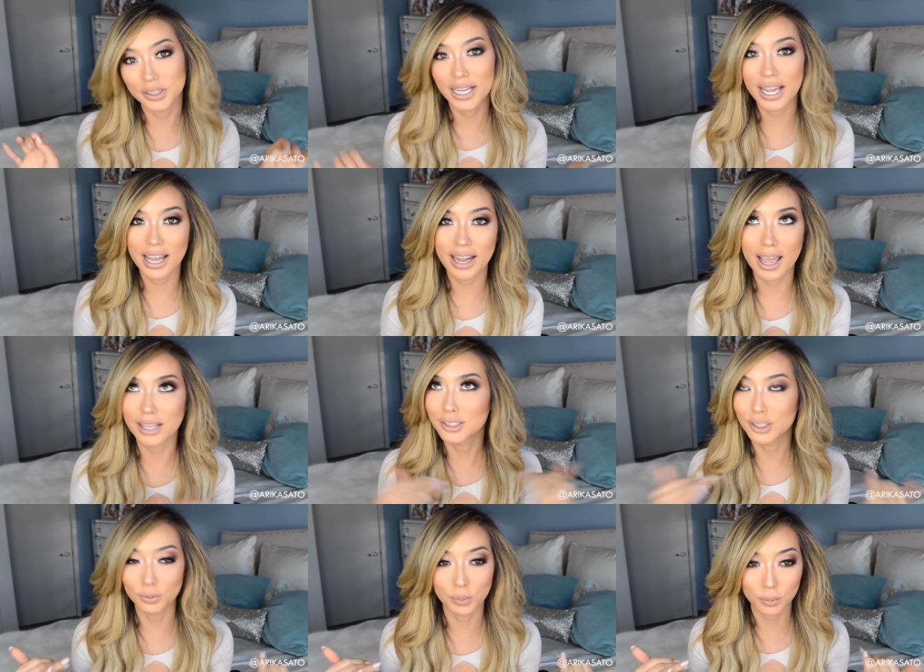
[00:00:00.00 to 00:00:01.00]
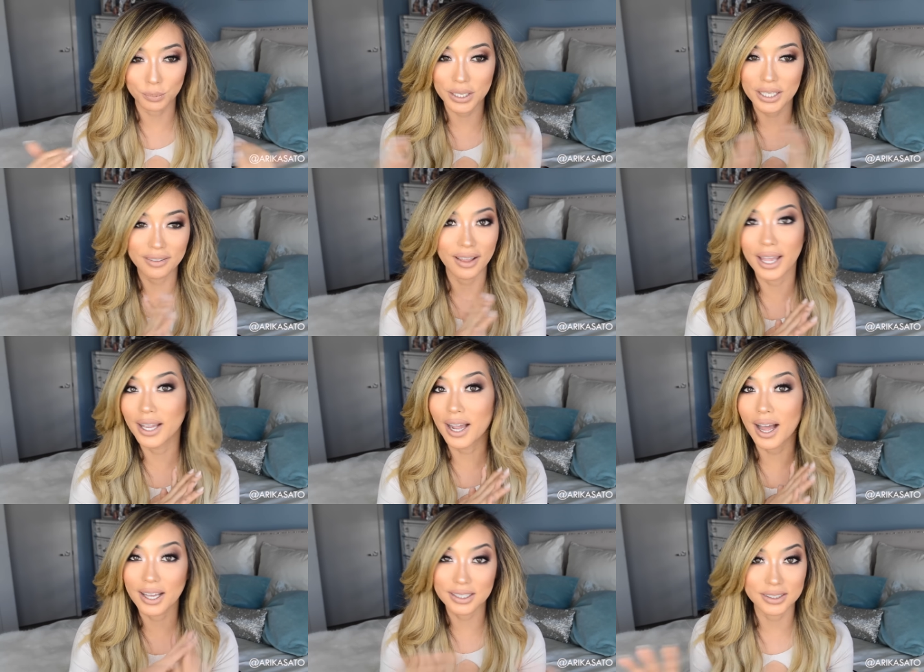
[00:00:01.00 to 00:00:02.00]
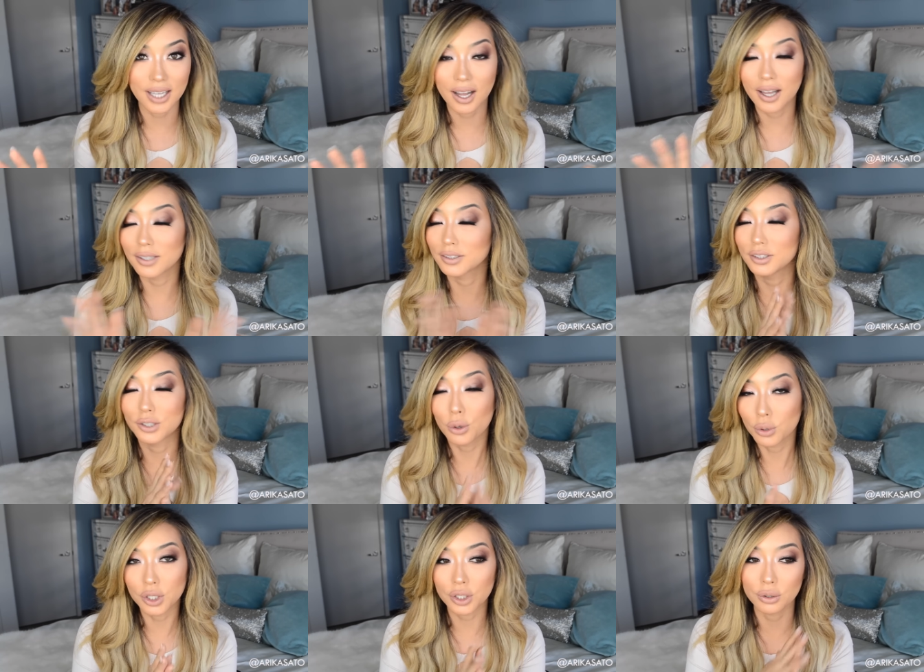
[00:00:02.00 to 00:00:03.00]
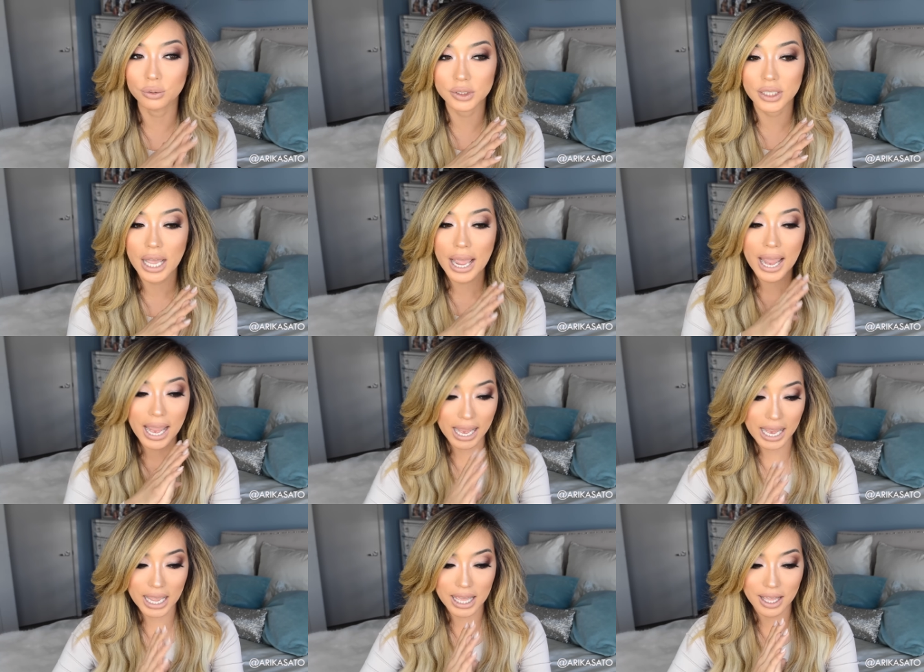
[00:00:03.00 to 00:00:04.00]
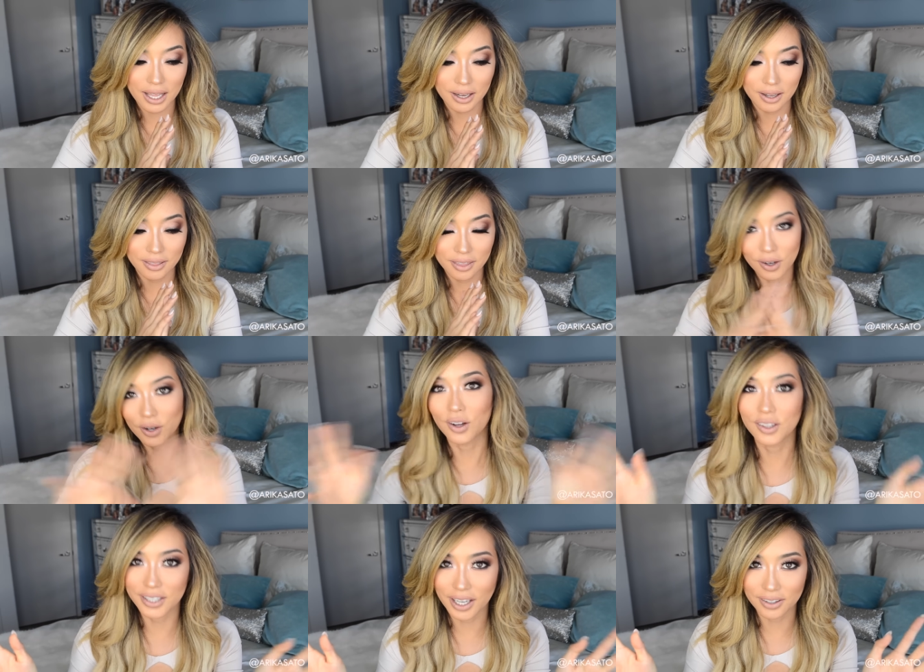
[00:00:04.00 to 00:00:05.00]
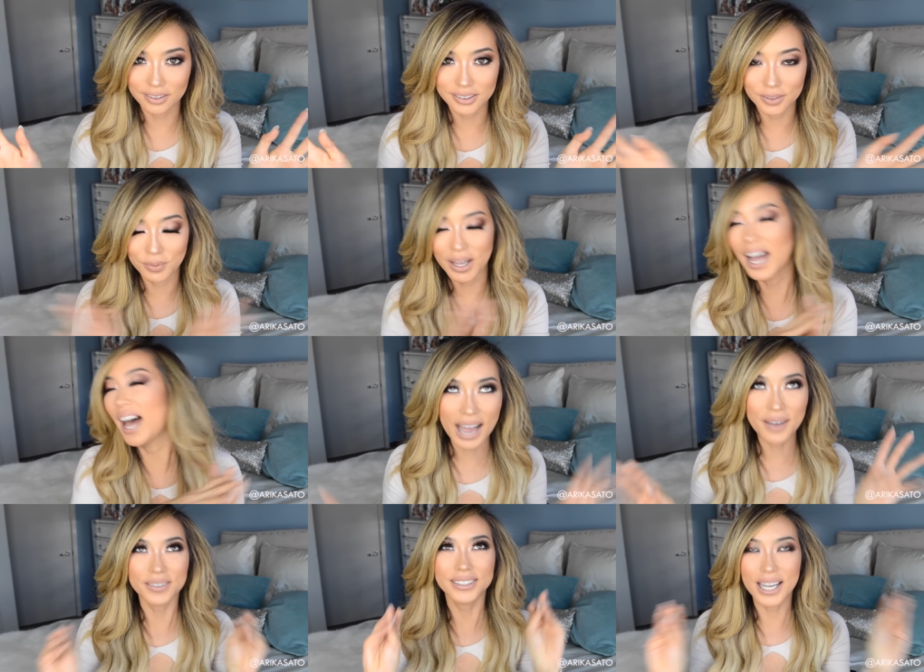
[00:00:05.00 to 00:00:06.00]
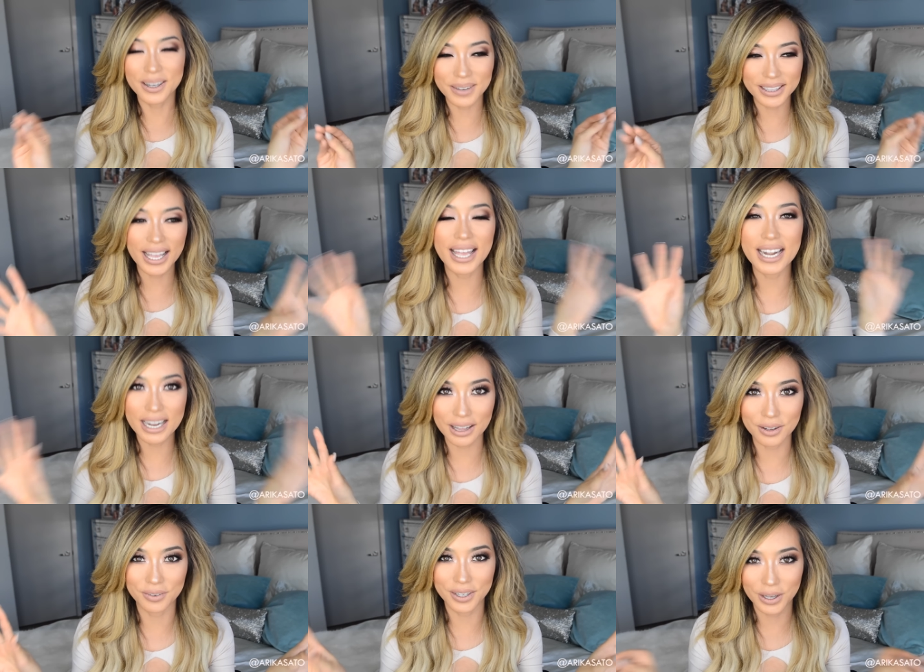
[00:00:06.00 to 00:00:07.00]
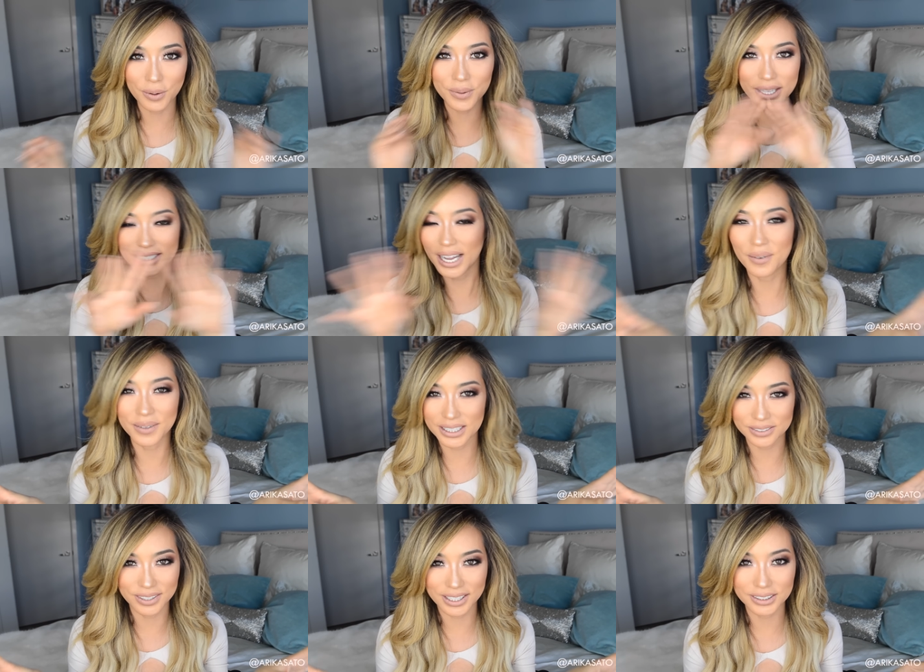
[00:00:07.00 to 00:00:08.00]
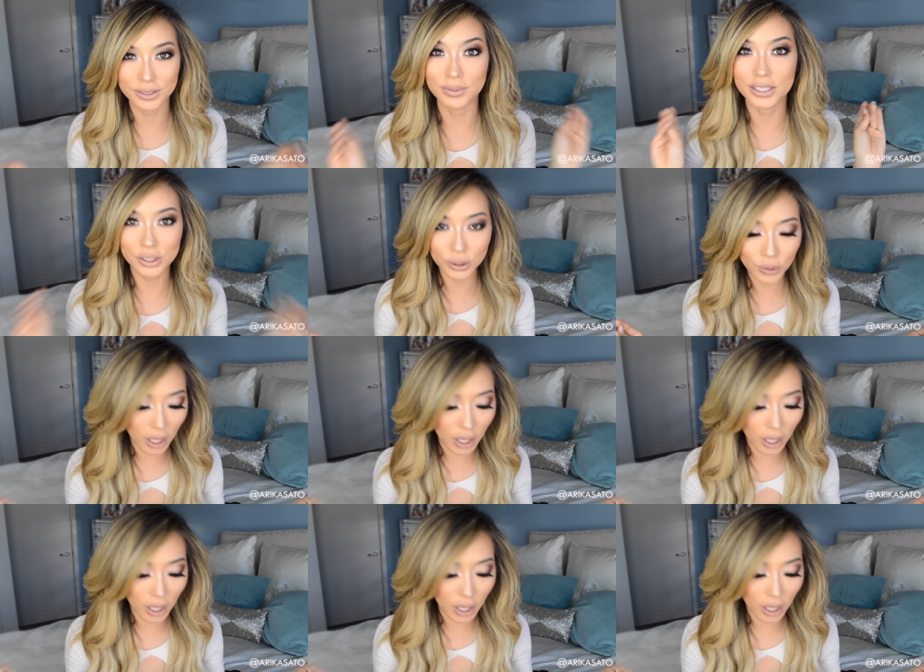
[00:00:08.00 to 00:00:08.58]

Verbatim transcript: tan and super beat. Like I saw it, so cute and they're called gyarus. But I will talk about that in another video because I don't want this video to be too